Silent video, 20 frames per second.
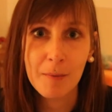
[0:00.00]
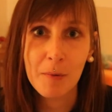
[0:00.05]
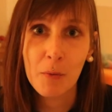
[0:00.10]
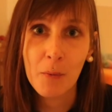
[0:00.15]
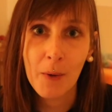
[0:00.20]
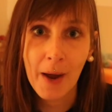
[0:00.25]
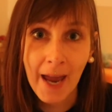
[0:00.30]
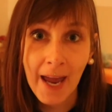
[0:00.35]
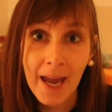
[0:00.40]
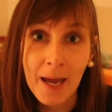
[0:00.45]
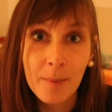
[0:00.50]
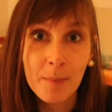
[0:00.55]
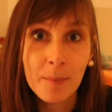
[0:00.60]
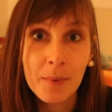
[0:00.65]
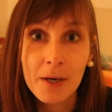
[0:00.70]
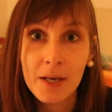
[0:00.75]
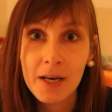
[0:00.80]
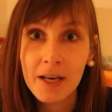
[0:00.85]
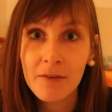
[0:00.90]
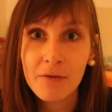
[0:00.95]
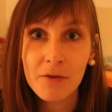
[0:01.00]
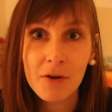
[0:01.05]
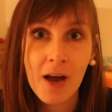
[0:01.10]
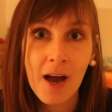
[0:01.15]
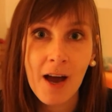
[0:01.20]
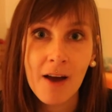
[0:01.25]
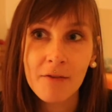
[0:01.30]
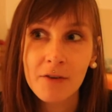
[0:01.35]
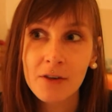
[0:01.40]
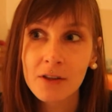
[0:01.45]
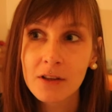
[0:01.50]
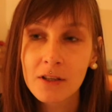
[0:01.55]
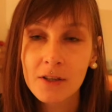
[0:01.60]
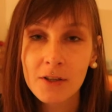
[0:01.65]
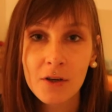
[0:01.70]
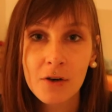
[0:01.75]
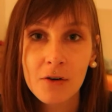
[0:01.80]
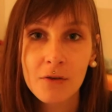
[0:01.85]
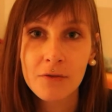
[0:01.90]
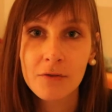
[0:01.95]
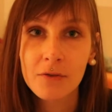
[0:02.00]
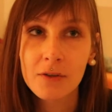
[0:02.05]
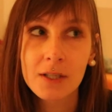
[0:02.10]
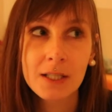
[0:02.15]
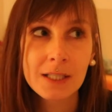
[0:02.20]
away, but if you have a lot of